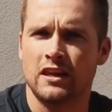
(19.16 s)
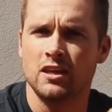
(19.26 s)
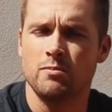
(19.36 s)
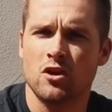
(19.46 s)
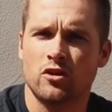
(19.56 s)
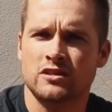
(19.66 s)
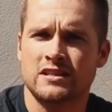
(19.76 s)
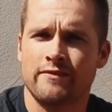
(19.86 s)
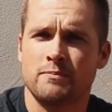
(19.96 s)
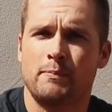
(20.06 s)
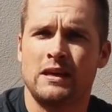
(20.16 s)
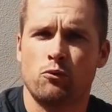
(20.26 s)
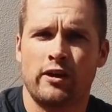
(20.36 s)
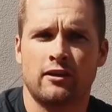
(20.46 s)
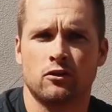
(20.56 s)
EBR7B
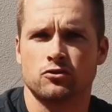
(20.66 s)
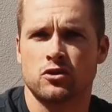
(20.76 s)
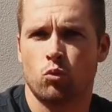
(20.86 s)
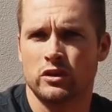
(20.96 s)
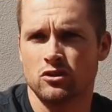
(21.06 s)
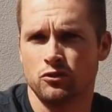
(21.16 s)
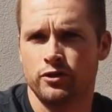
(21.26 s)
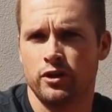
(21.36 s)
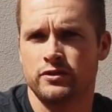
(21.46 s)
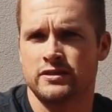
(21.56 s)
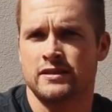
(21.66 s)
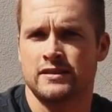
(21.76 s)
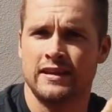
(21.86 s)
reticle. So what you'll notice is